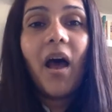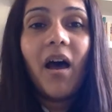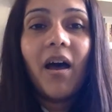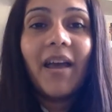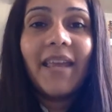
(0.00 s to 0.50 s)

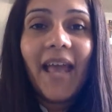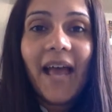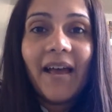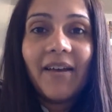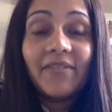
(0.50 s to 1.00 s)

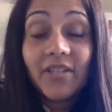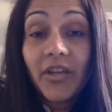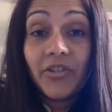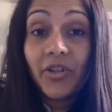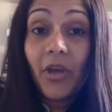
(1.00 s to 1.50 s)
I
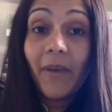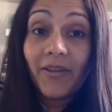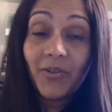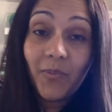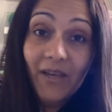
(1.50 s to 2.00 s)
decided to go
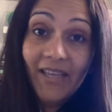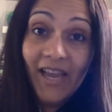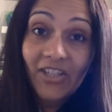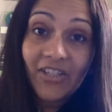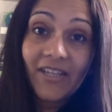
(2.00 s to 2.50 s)
back to work,
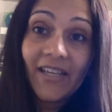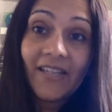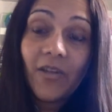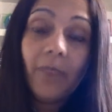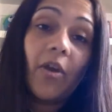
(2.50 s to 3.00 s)

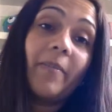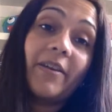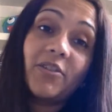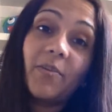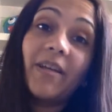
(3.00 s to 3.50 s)
actually. So I'm going
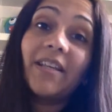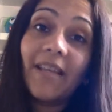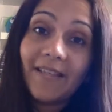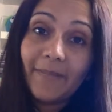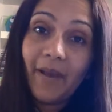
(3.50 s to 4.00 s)
back to work
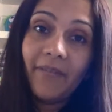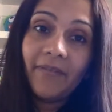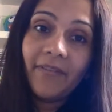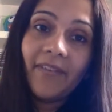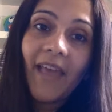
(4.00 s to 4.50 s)
next
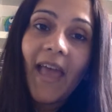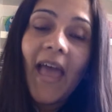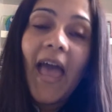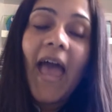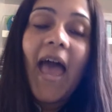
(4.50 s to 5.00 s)
month.
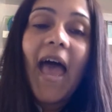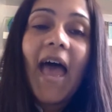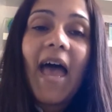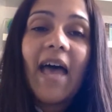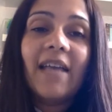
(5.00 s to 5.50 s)

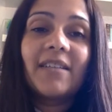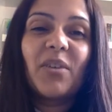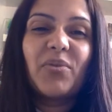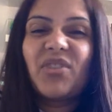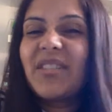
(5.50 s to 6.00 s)
And I
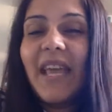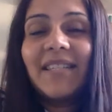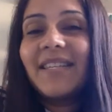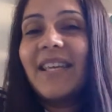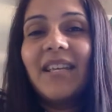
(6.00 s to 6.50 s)
was just
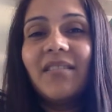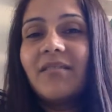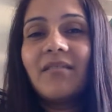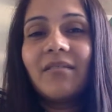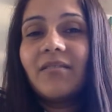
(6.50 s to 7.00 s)
getting
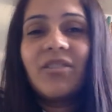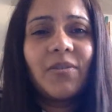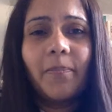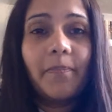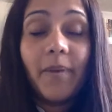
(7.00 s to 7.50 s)

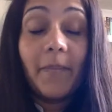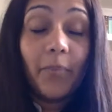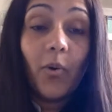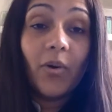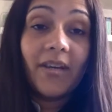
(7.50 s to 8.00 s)
just a bit
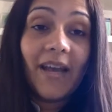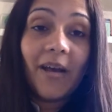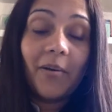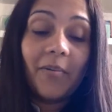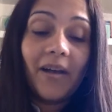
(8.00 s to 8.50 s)
bored
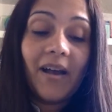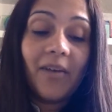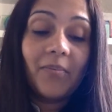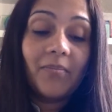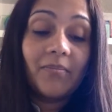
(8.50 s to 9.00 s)
now.
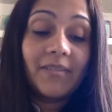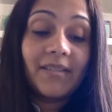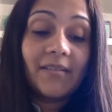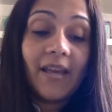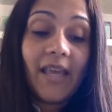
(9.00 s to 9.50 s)

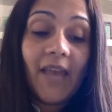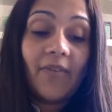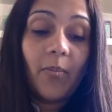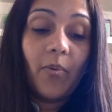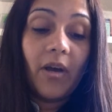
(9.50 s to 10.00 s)
I gave
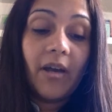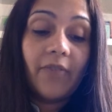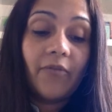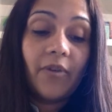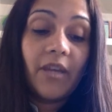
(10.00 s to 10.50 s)
up
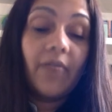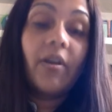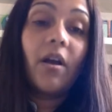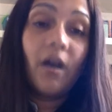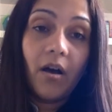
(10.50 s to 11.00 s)
work for a year
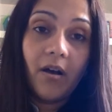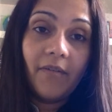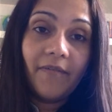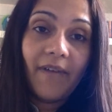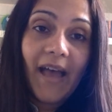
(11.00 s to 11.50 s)
and a
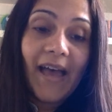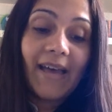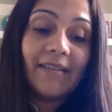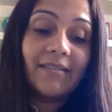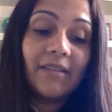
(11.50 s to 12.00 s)
half.
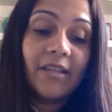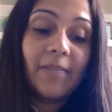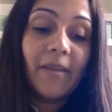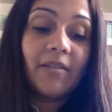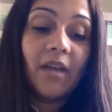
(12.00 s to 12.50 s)
And I
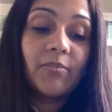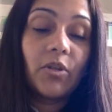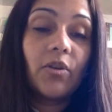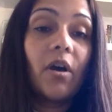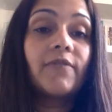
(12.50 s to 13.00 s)
spent time to
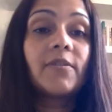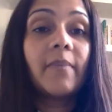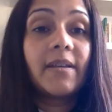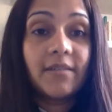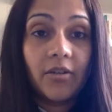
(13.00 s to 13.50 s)
look after
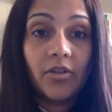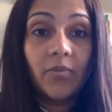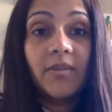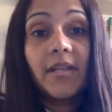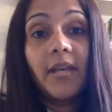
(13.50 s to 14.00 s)
my son,
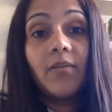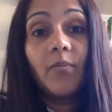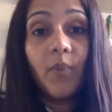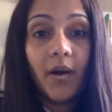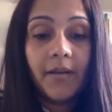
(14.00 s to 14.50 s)
who was then
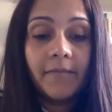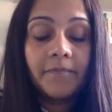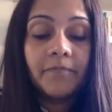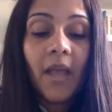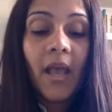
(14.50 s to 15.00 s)
one.